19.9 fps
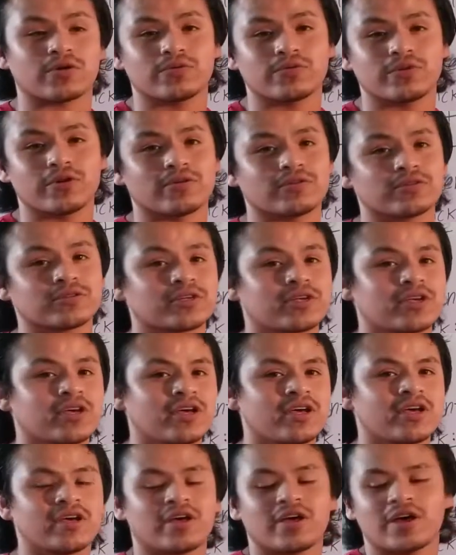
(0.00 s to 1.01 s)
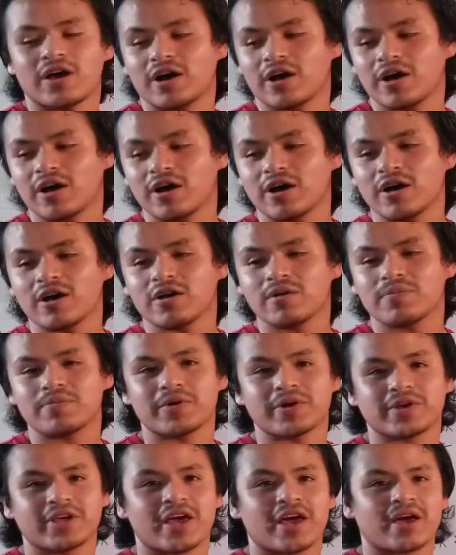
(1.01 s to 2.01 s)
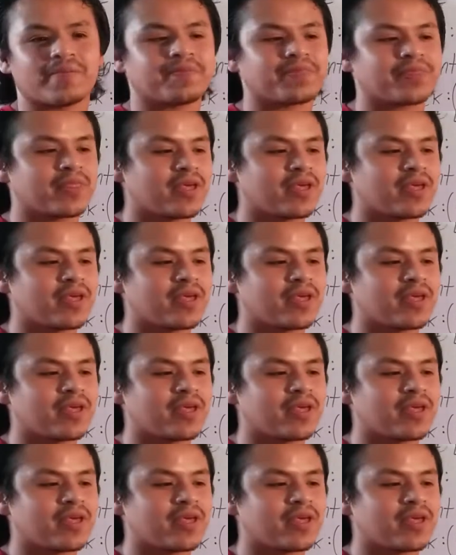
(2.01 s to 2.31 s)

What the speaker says: Who knows? But yeah.